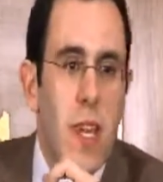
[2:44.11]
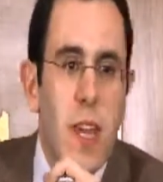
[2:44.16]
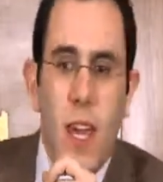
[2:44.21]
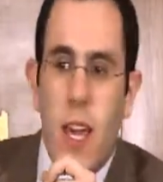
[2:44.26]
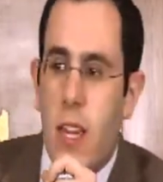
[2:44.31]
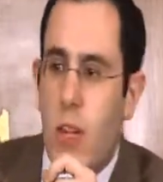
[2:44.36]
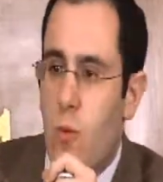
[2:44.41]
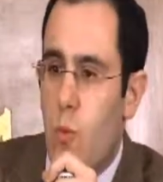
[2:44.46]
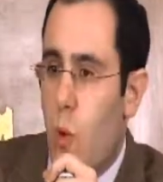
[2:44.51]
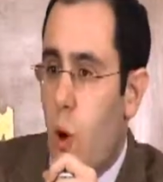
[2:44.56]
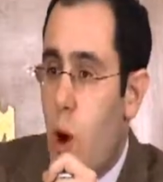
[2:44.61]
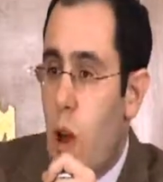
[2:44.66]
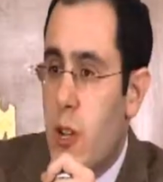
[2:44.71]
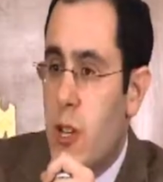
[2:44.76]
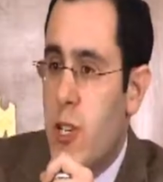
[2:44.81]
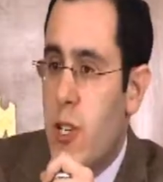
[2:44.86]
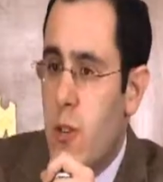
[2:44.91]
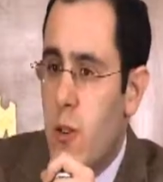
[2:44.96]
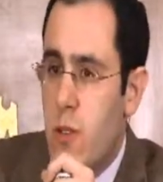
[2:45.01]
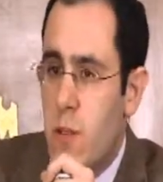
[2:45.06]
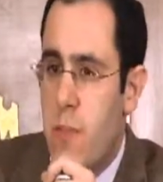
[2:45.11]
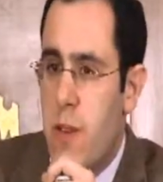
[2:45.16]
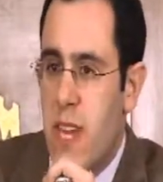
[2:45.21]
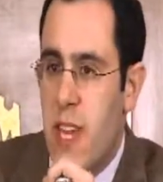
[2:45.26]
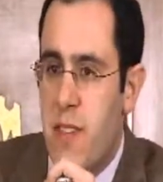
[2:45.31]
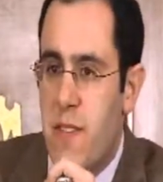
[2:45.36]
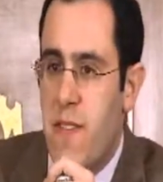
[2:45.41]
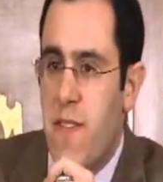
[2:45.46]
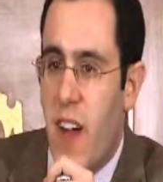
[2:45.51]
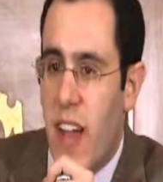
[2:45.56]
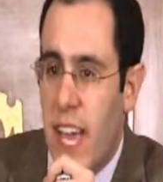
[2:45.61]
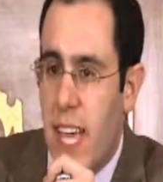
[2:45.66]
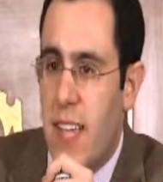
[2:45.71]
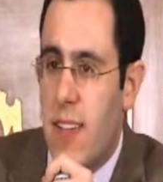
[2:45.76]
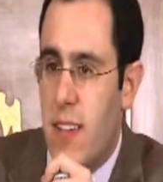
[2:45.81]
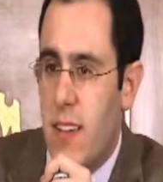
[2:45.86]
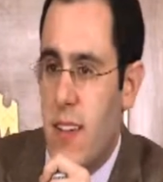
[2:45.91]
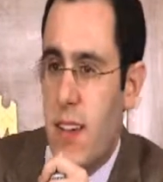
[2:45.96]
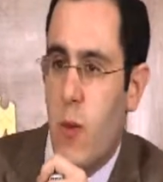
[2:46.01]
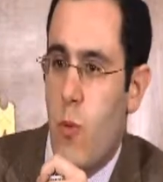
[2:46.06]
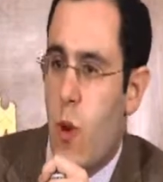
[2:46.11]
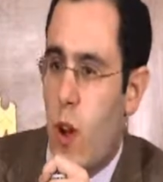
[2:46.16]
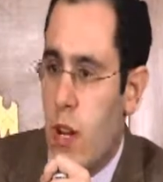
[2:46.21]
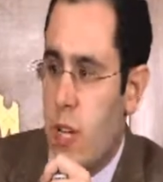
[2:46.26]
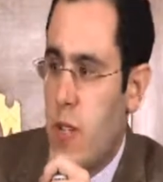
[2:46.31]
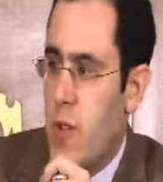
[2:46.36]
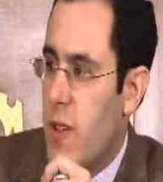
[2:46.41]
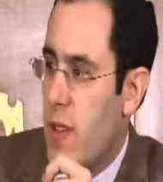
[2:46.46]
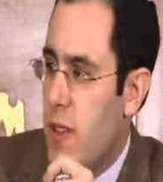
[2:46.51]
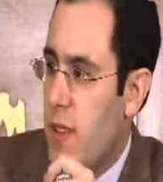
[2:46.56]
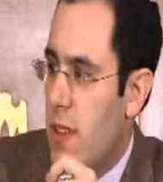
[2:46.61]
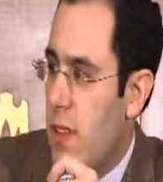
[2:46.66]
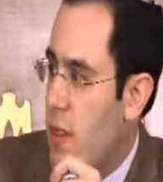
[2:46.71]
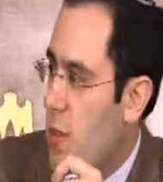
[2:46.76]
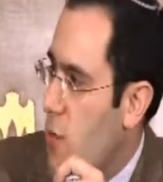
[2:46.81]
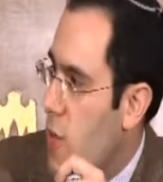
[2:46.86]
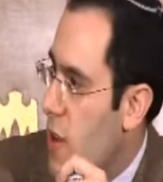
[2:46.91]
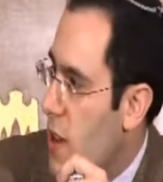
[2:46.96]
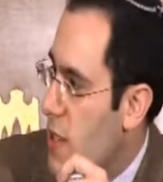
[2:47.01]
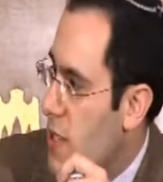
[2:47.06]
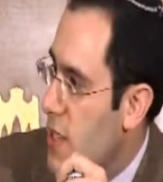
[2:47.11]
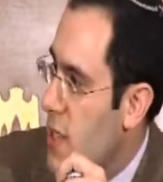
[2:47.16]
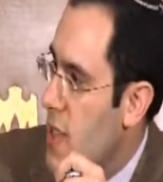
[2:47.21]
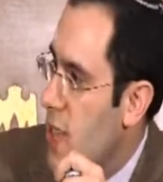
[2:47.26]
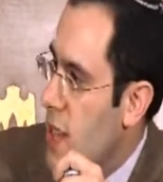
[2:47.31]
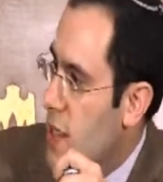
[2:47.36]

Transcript: And at WashU, the big fight at WashU Hillel was,